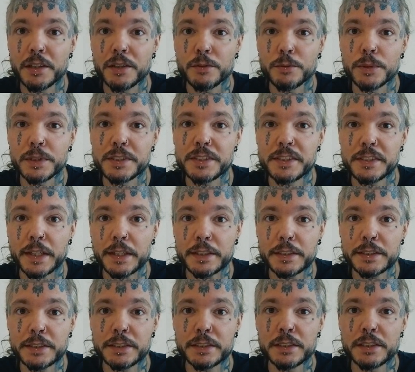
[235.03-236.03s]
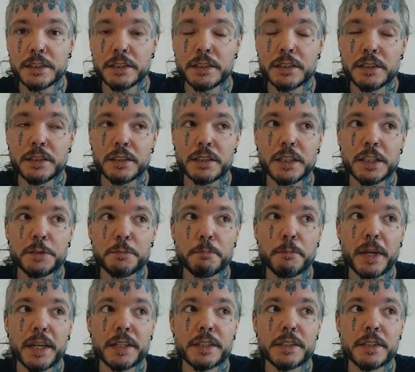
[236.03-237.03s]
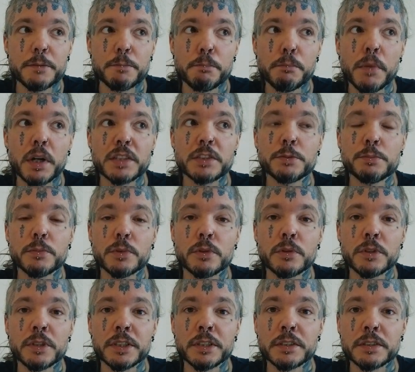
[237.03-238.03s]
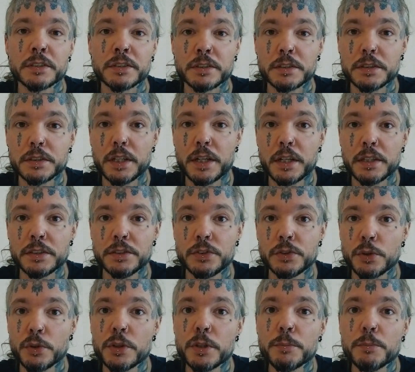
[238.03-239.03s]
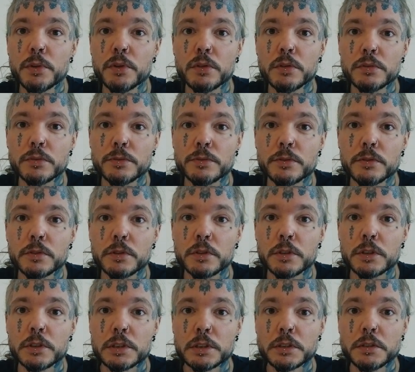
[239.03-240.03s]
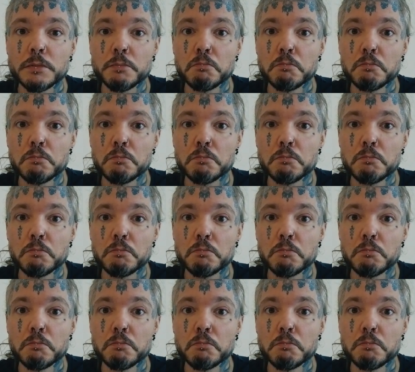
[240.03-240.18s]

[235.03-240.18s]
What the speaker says: with sex. It makes it much more enjoyable for